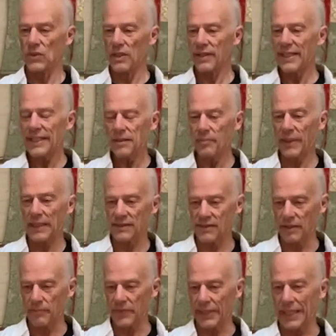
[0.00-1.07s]
Think about
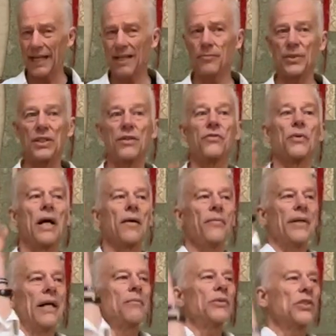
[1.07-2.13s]
something. How many, how
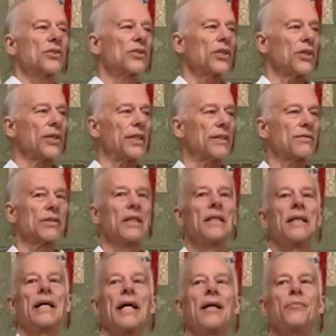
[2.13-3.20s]
many, I'm just curious.
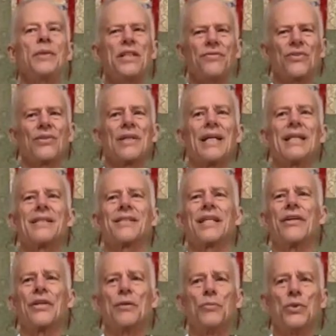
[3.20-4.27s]
How many of you like
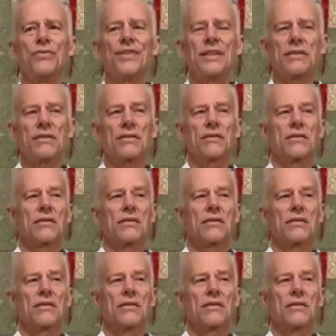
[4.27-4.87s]
scary movies?